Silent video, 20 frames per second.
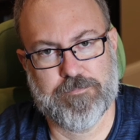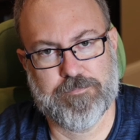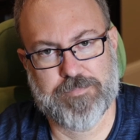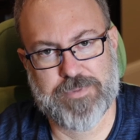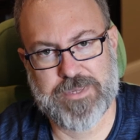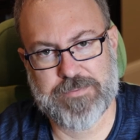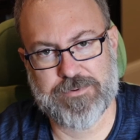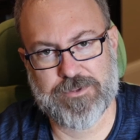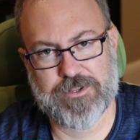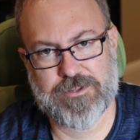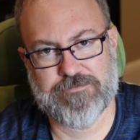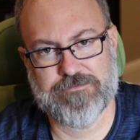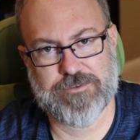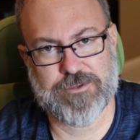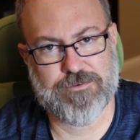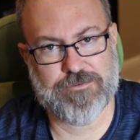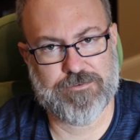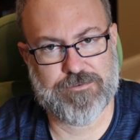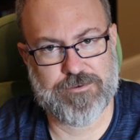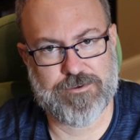People of
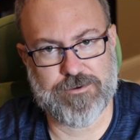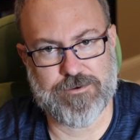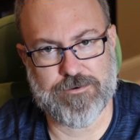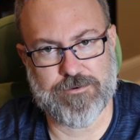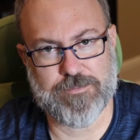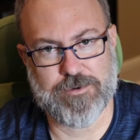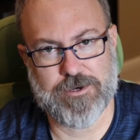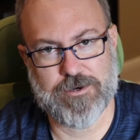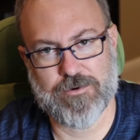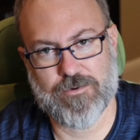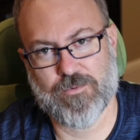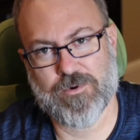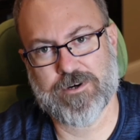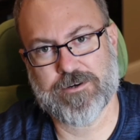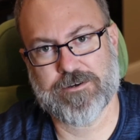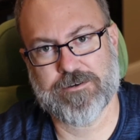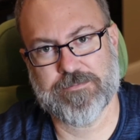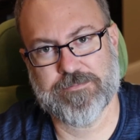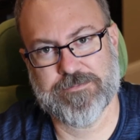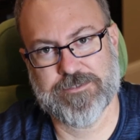YouTube,
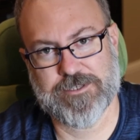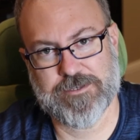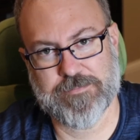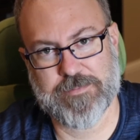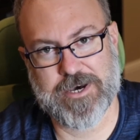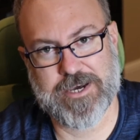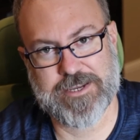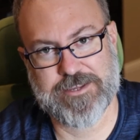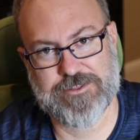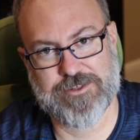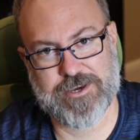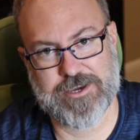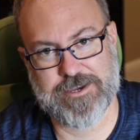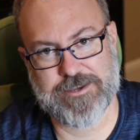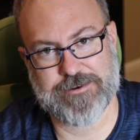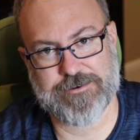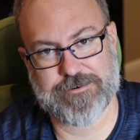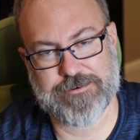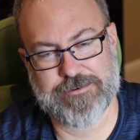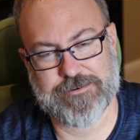welcome to my
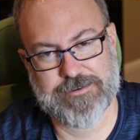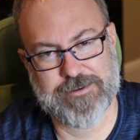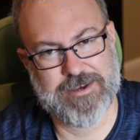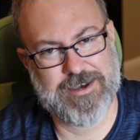channel.